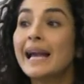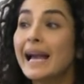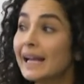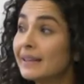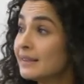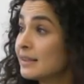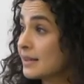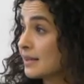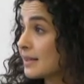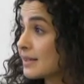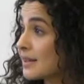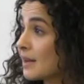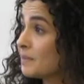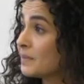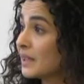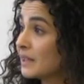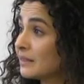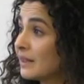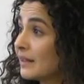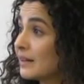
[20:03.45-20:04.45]
And this is
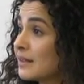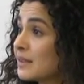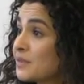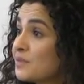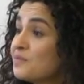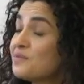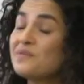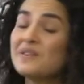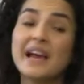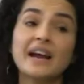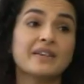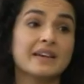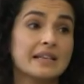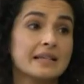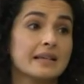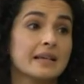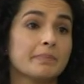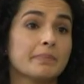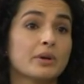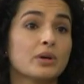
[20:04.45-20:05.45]
something that is very
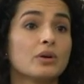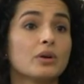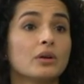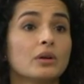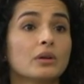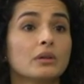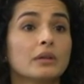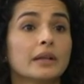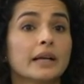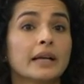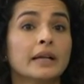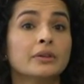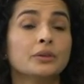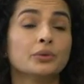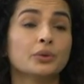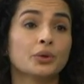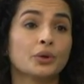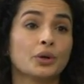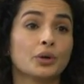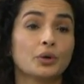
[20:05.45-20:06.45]
typical in
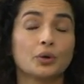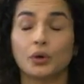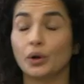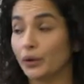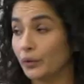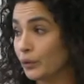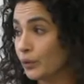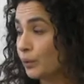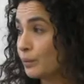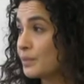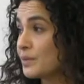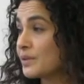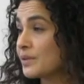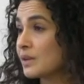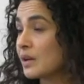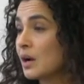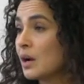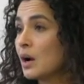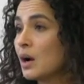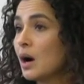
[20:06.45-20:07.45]
New York
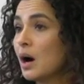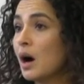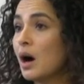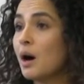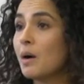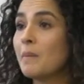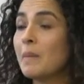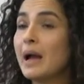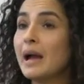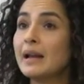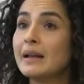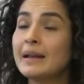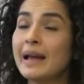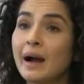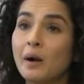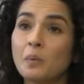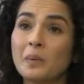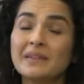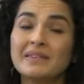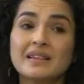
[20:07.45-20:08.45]
courtrooms.
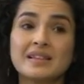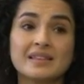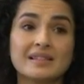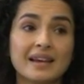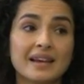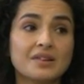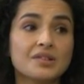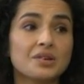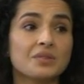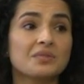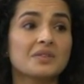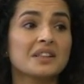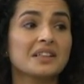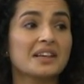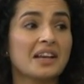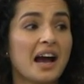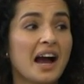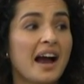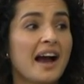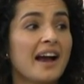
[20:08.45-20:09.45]
Now, when the stakes are
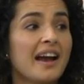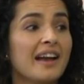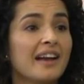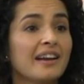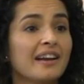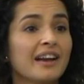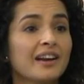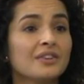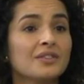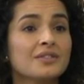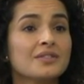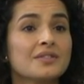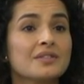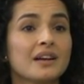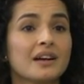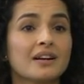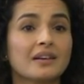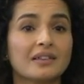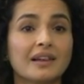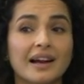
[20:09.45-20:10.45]
really high and
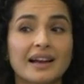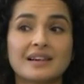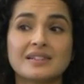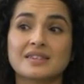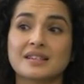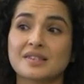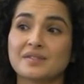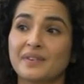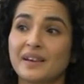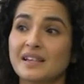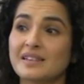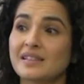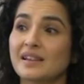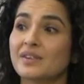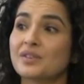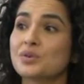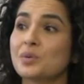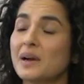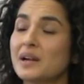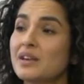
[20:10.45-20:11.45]
a client is
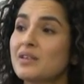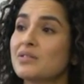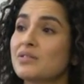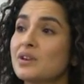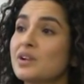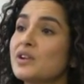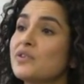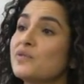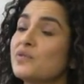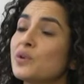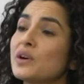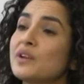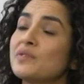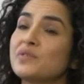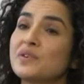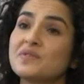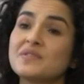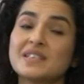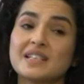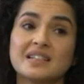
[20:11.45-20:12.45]
facing 20, 30, 40,
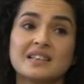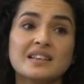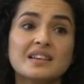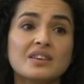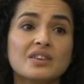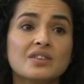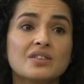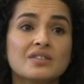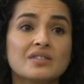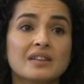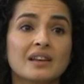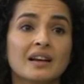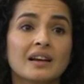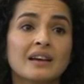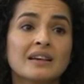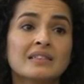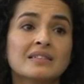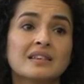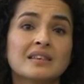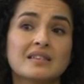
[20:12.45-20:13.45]
50 years,
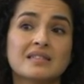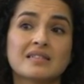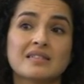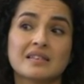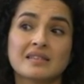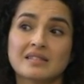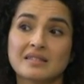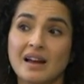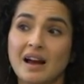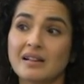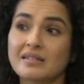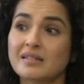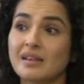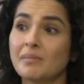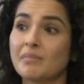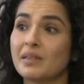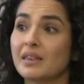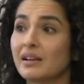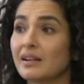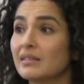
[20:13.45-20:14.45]
this is not
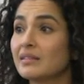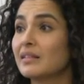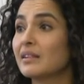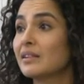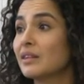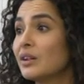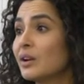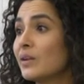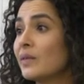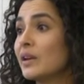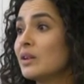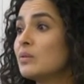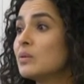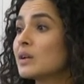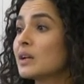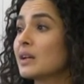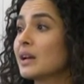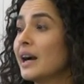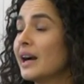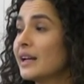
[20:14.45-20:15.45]
something, that you
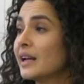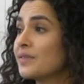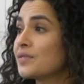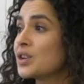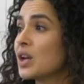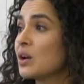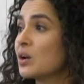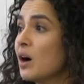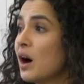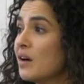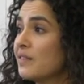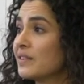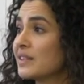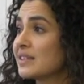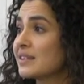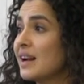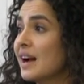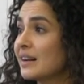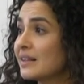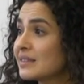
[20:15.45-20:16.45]
can kind of shake off.
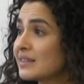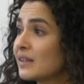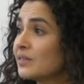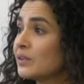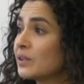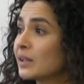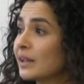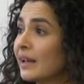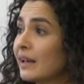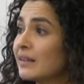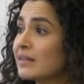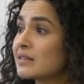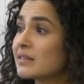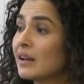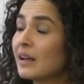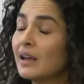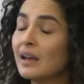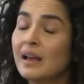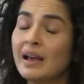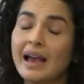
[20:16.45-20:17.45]
It's not a civil
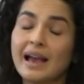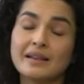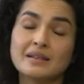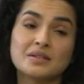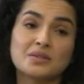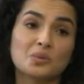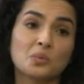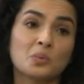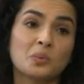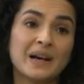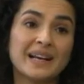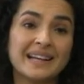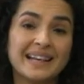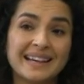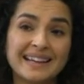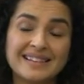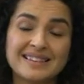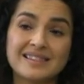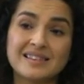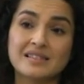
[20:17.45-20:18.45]
case. And
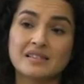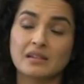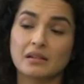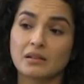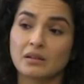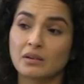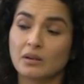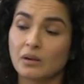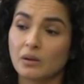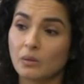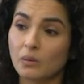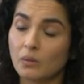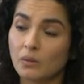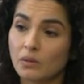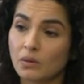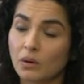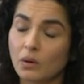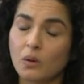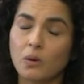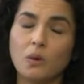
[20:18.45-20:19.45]
when it's,
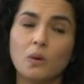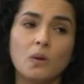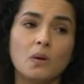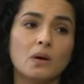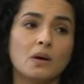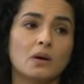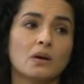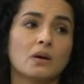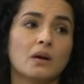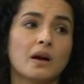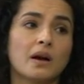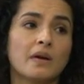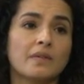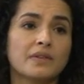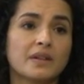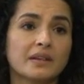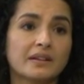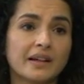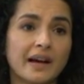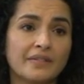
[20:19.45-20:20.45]
the core
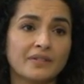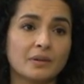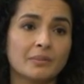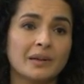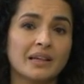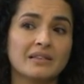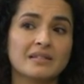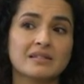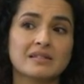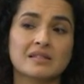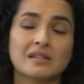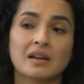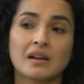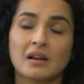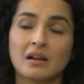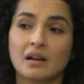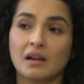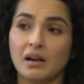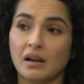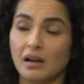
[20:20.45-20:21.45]
of the government's
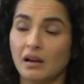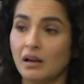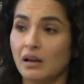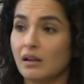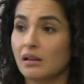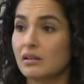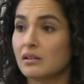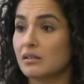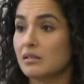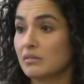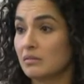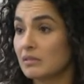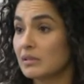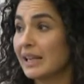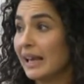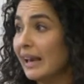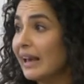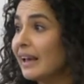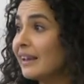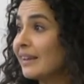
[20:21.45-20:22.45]

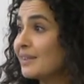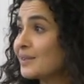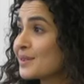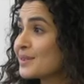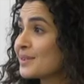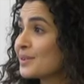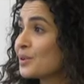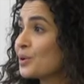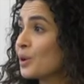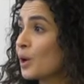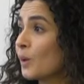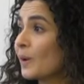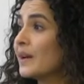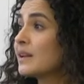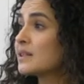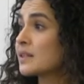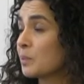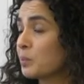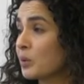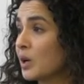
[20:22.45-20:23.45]
case,
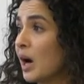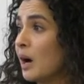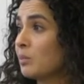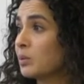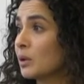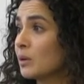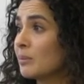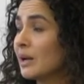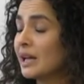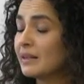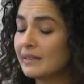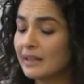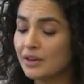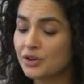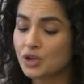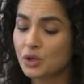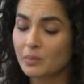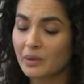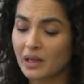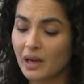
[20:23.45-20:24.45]
it's a problem. And the
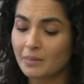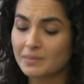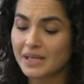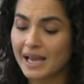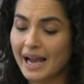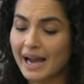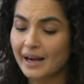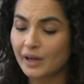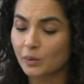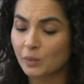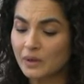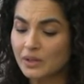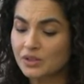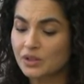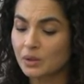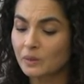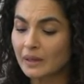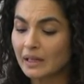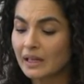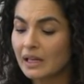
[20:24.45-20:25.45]
issue becomes, how do we
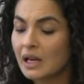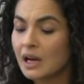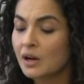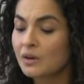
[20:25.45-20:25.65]
do it?